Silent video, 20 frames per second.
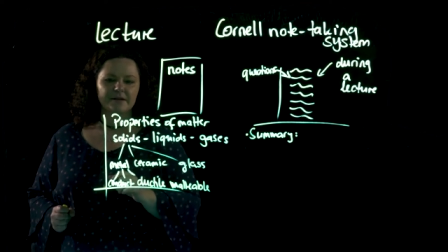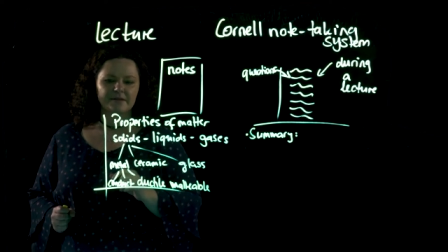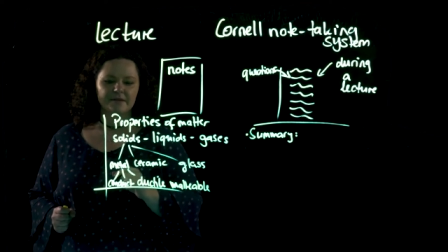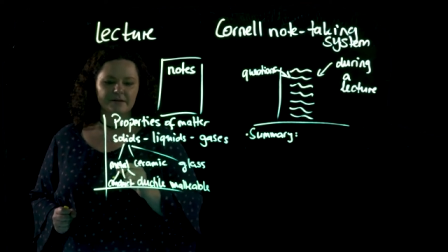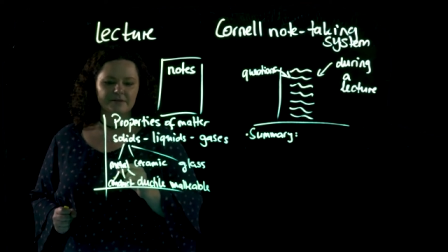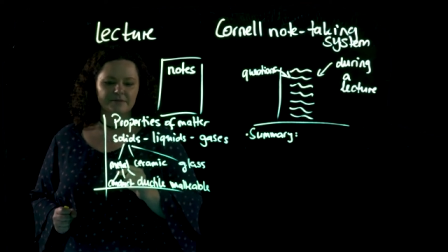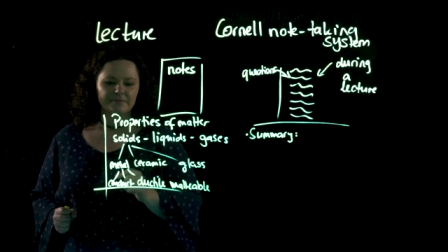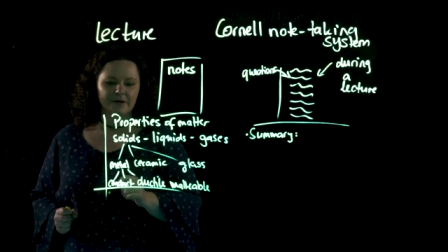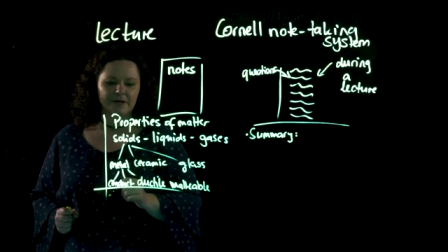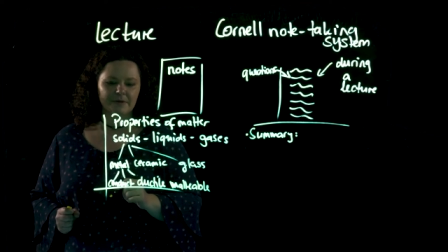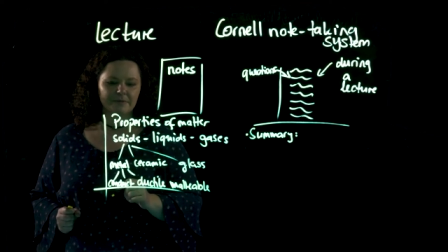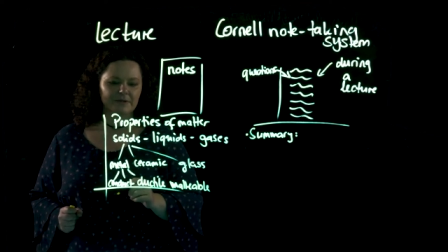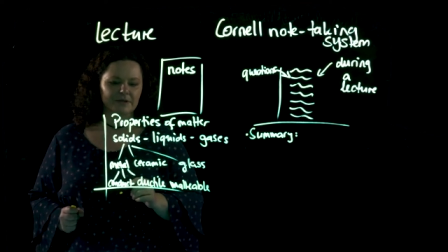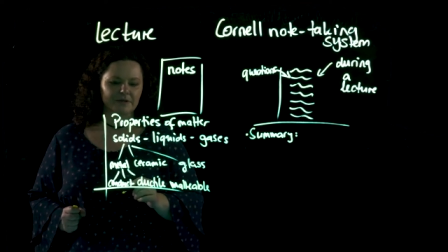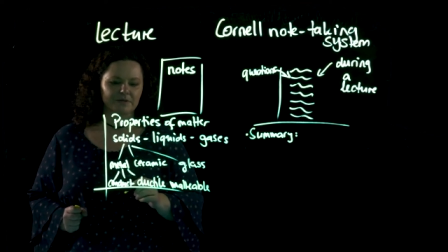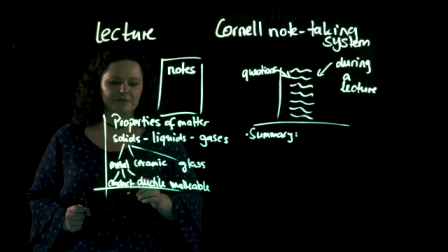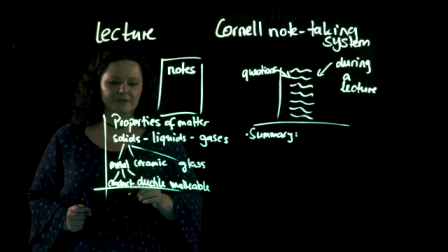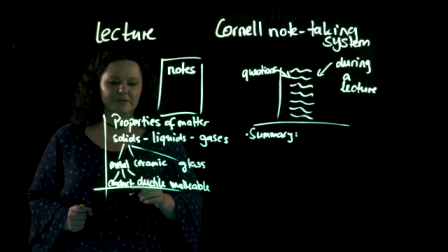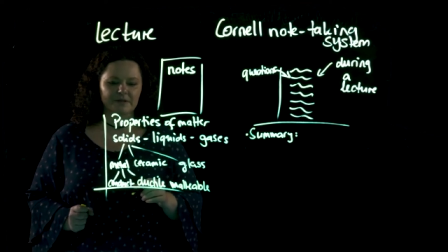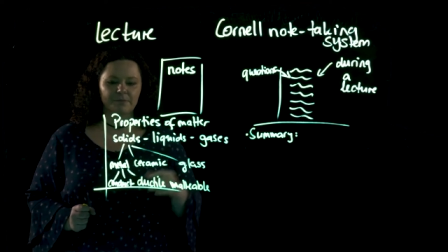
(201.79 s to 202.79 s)
That's why we
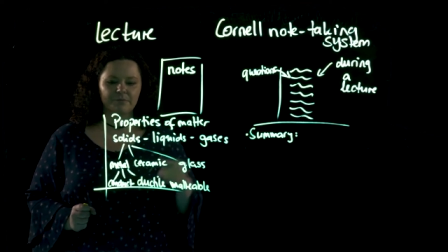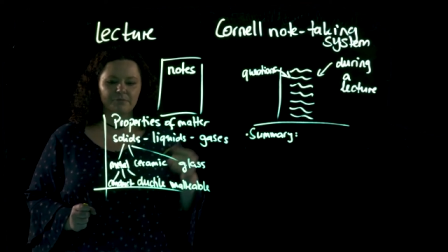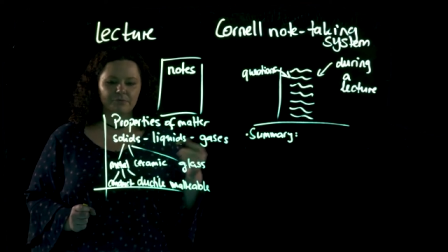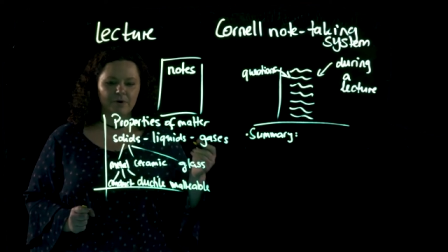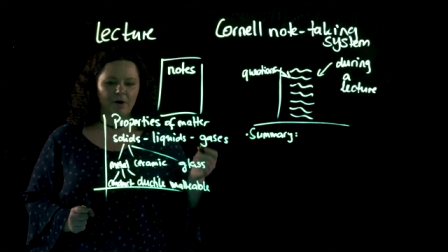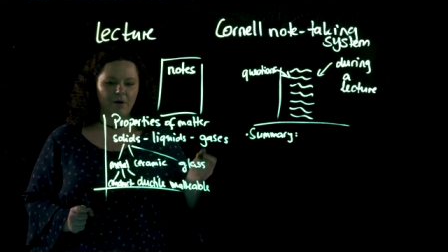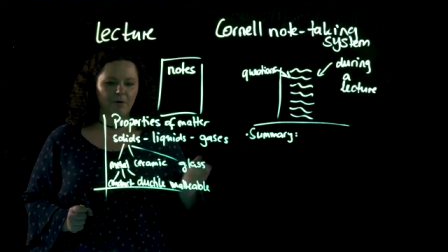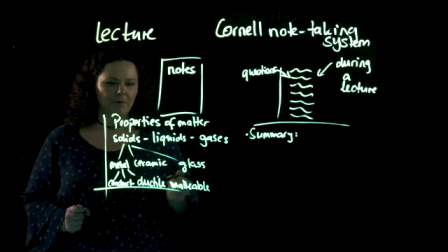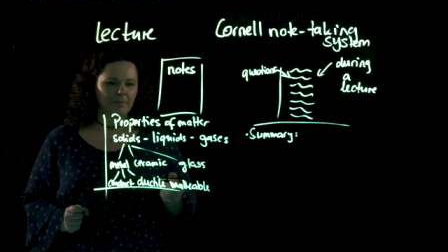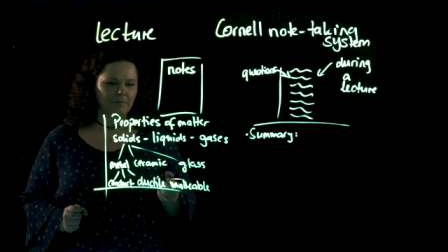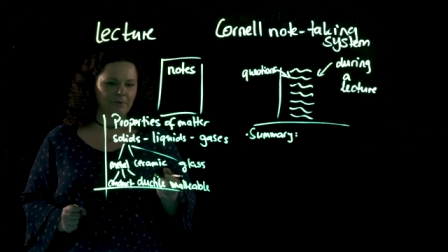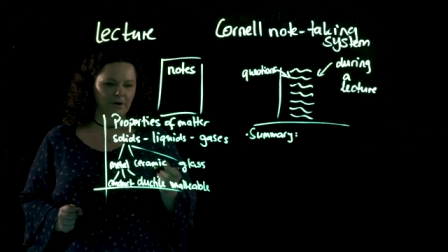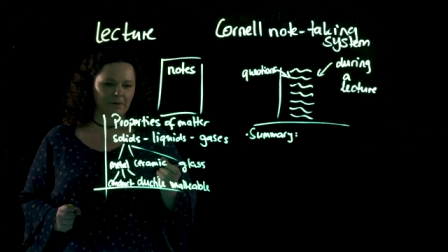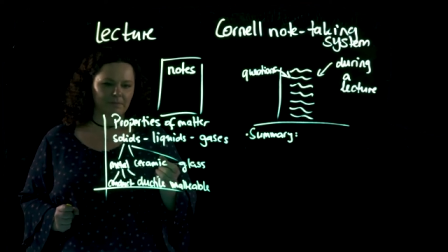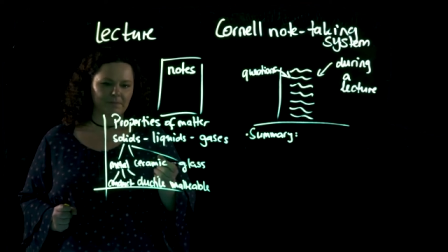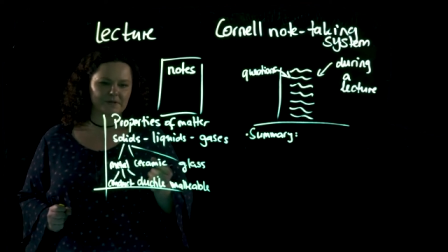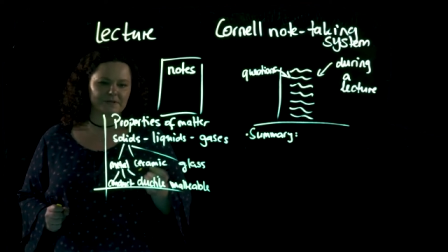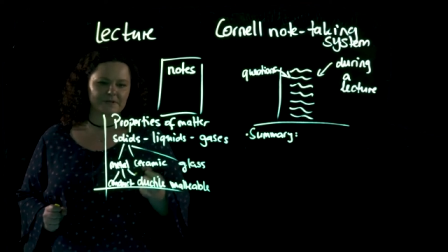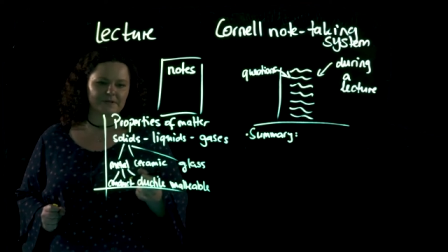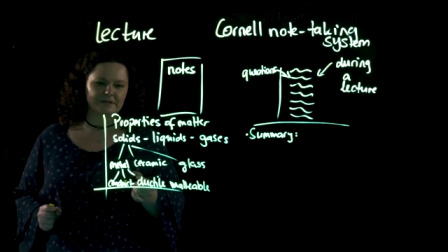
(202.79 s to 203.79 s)
use them for our
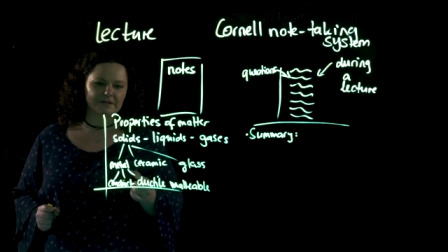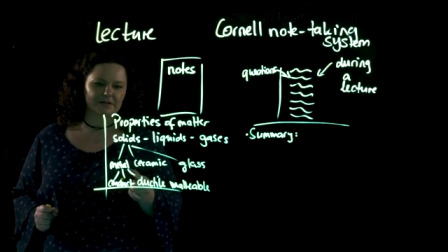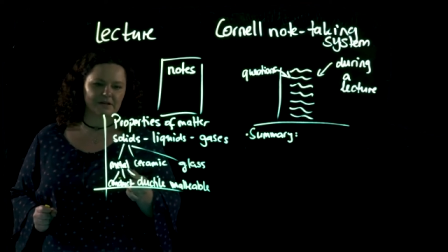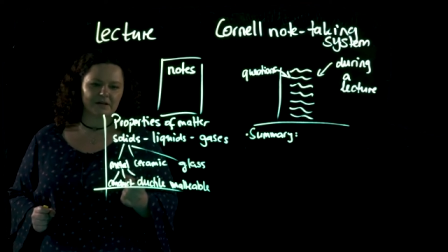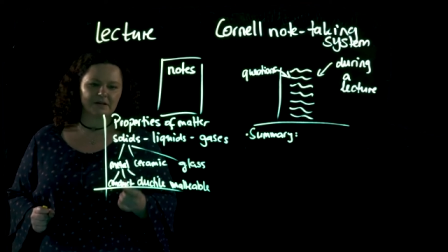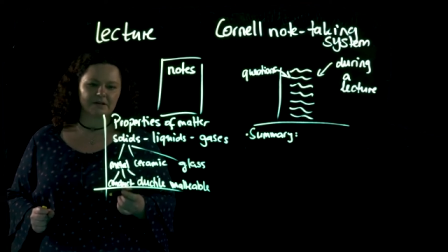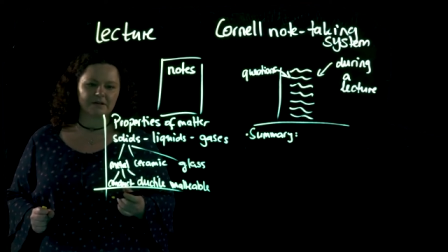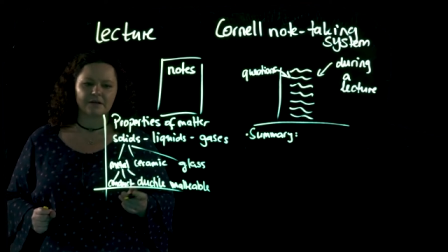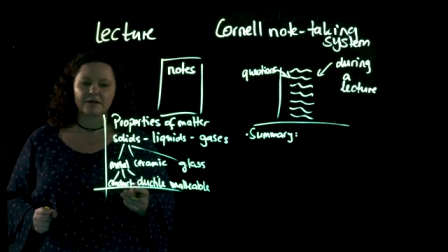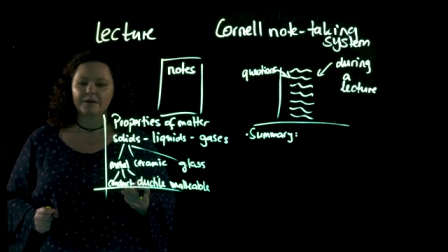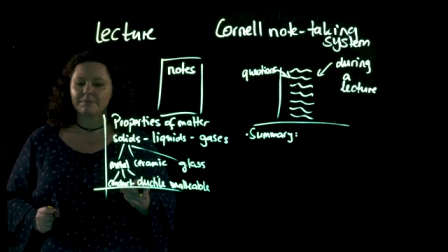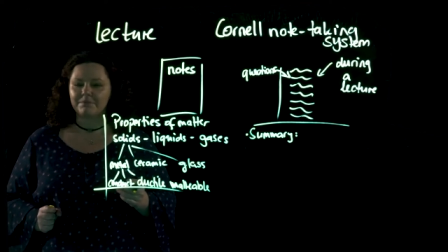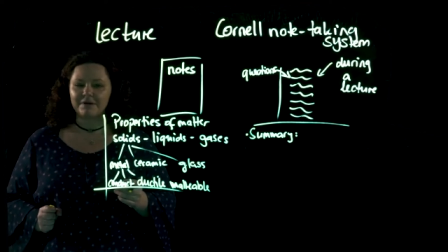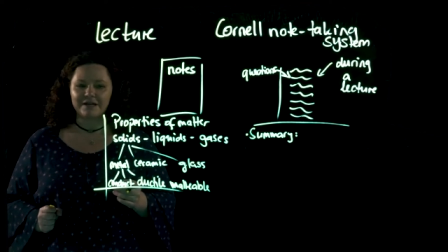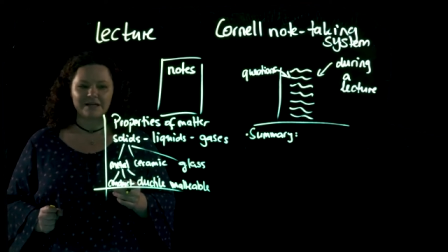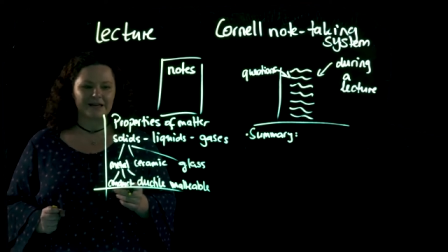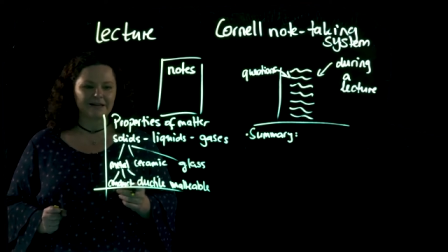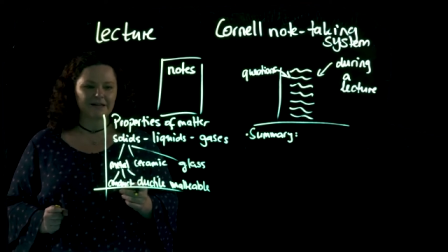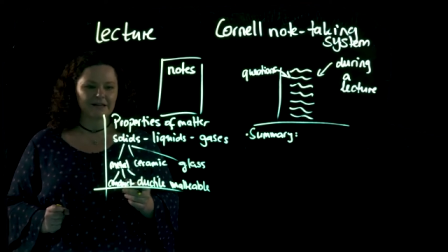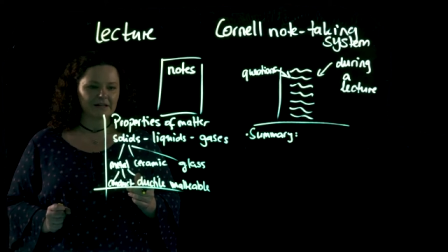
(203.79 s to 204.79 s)
purposes in
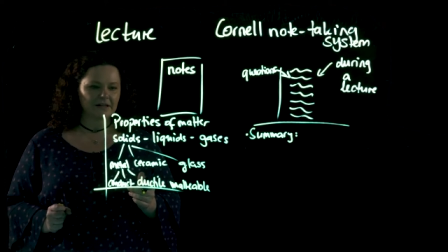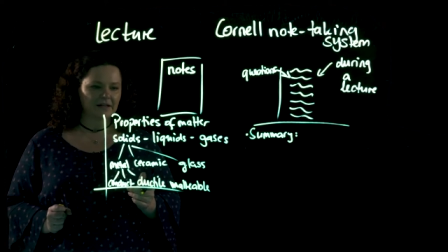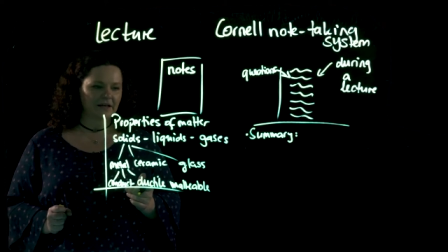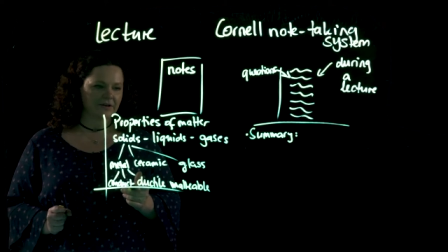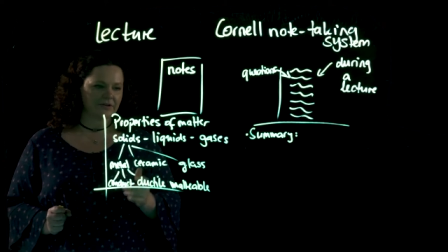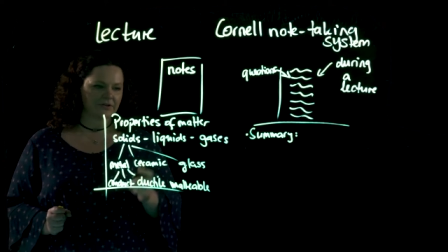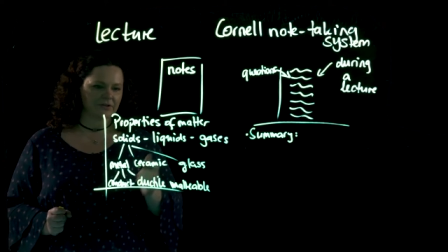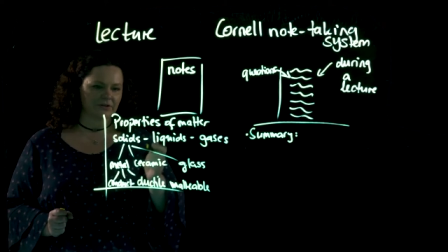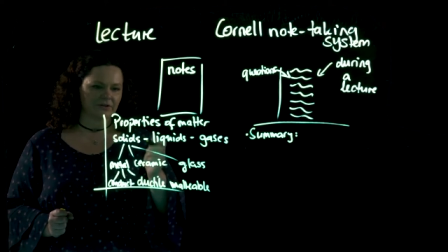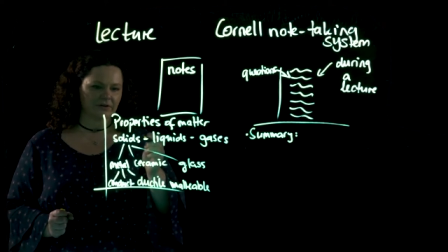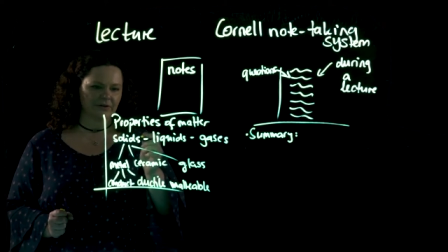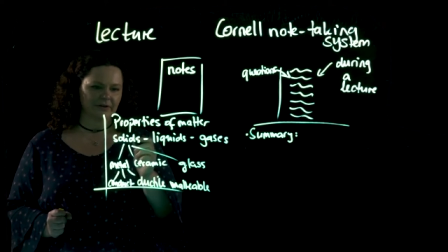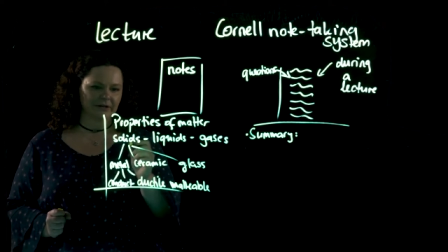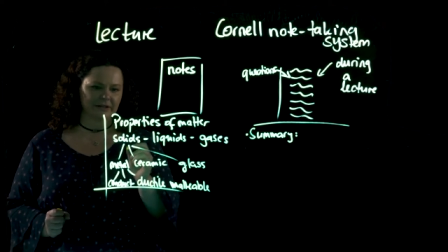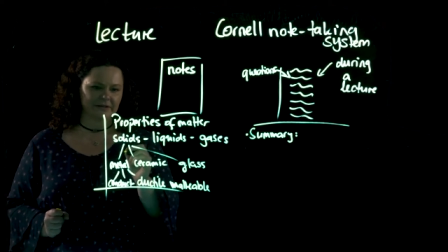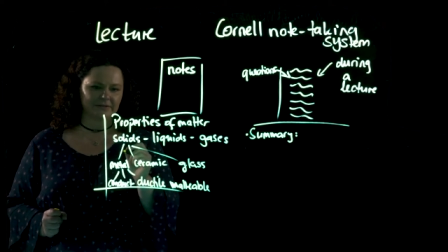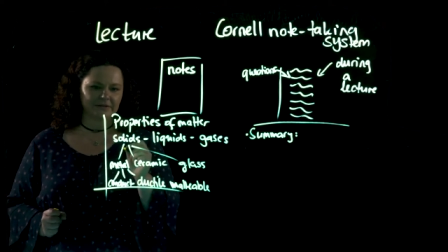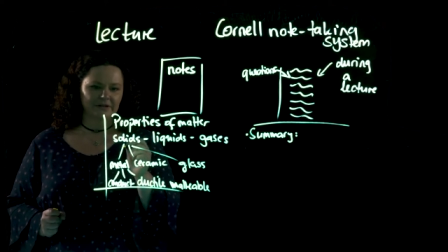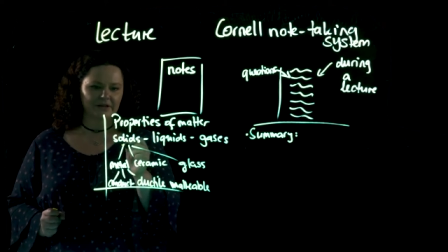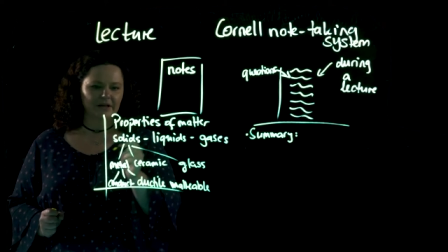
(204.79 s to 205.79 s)
mechanical
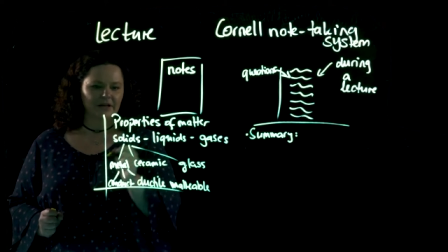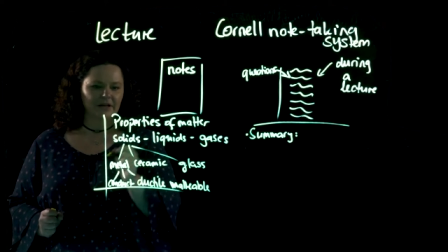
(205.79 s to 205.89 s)
engineering.